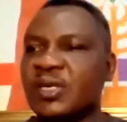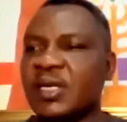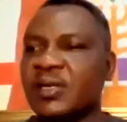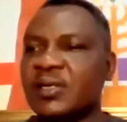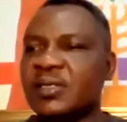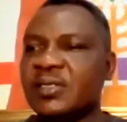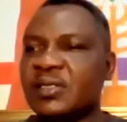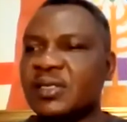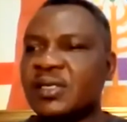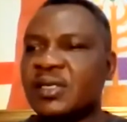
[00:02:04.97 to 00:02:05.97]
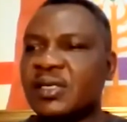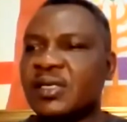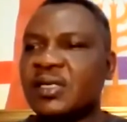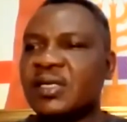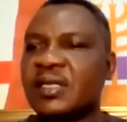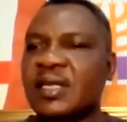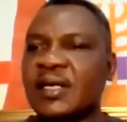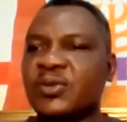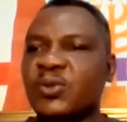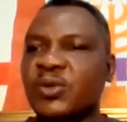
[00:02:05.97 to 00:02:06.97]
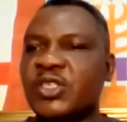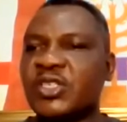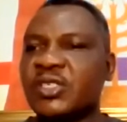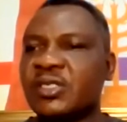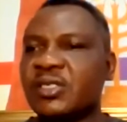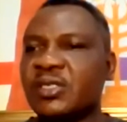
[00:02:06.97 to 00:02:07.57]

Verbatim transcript: in that which